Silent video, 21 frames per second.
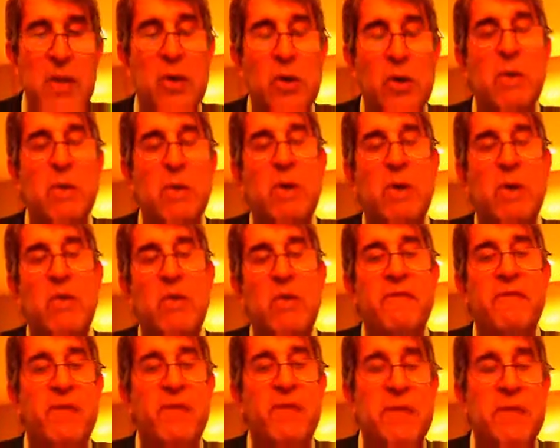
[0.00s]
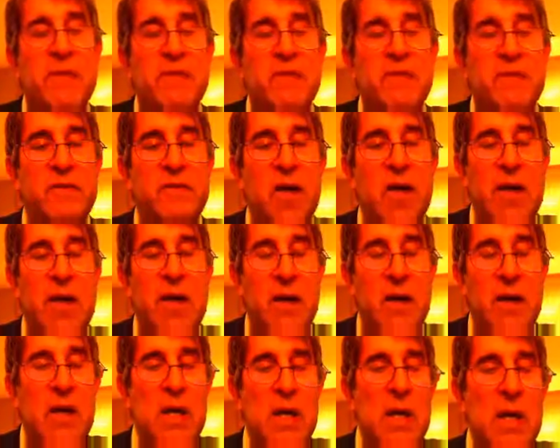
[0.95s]
there could be a reflective
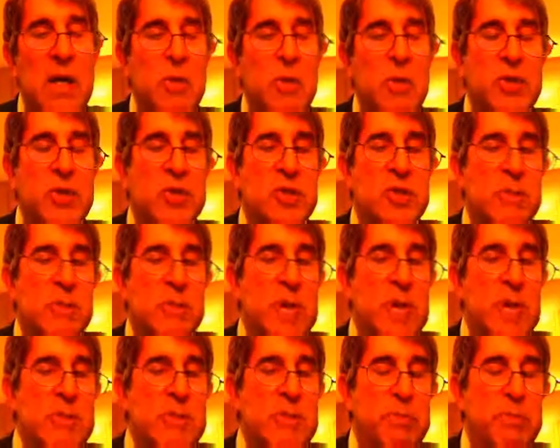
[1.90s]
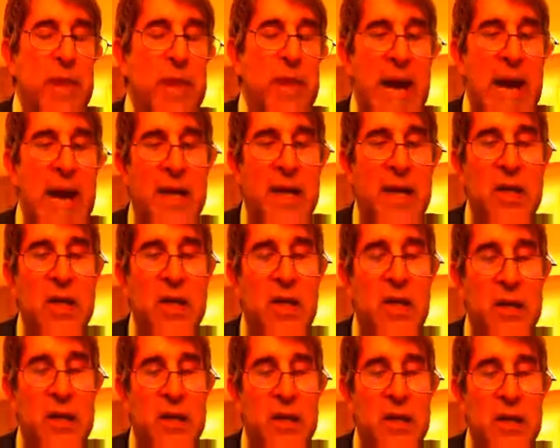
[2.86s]
layer, which is sometimes black in
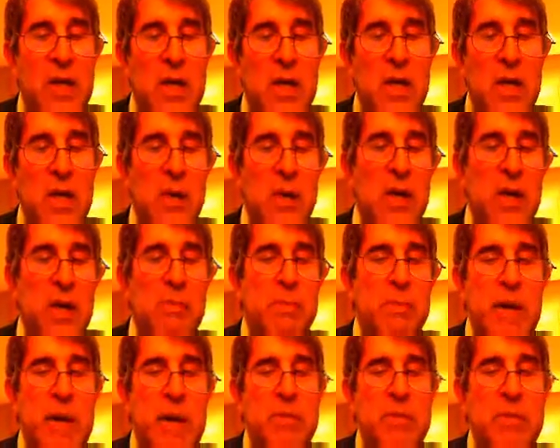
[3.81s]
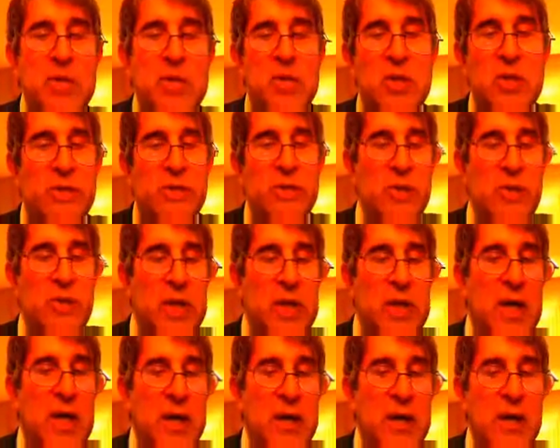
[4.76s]
color, or it might be silver
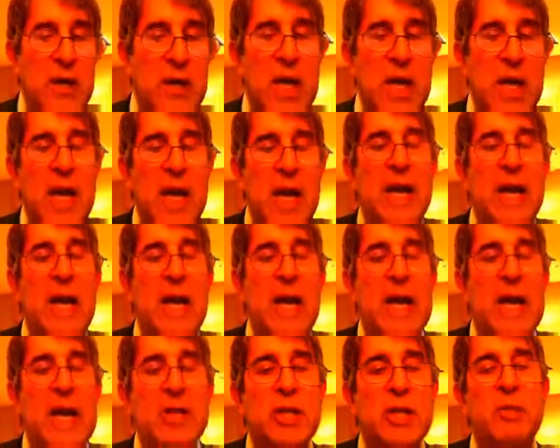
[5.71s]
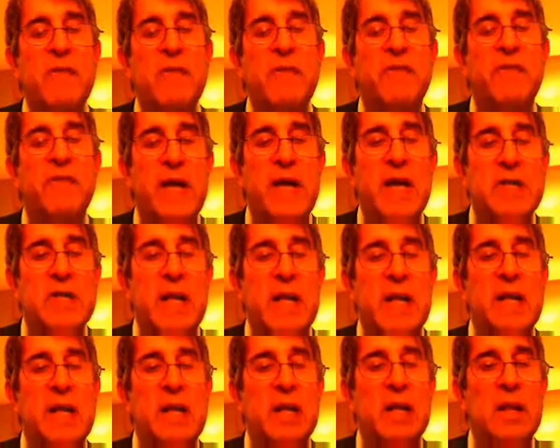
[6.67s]
in color, and it actually reflects
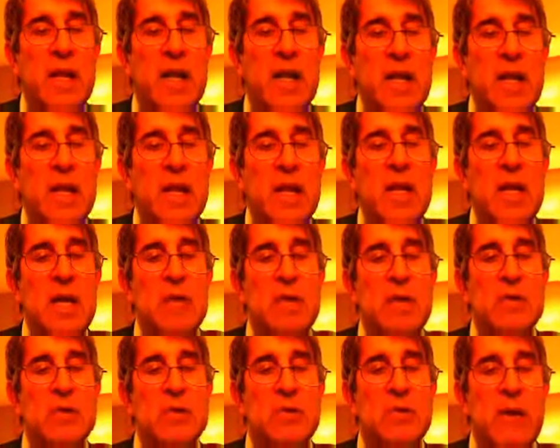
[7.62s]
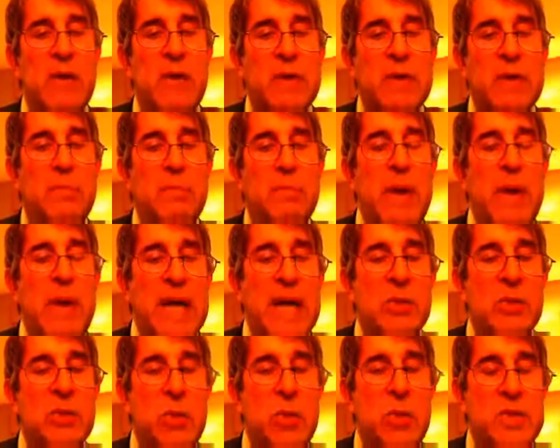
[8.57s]
any light that is directed
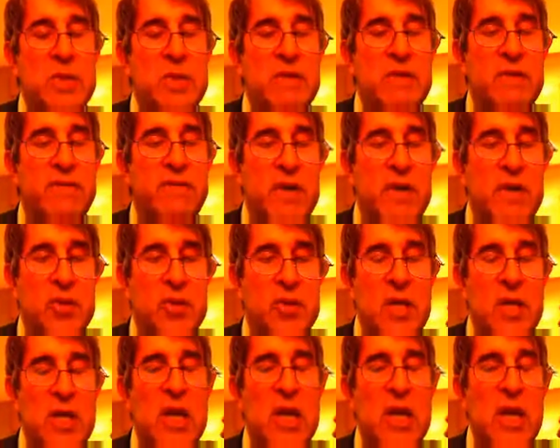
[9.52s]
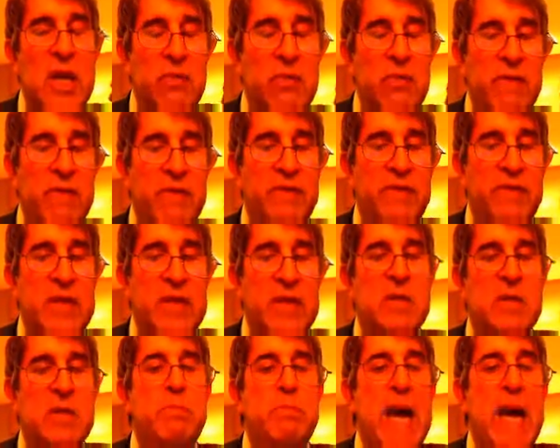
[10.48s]
back towards the fish. It
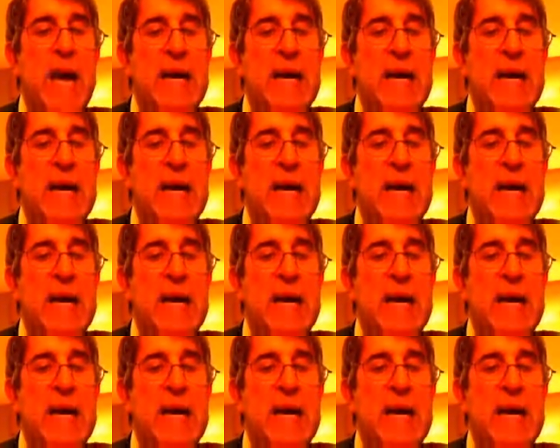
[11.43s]
reflects it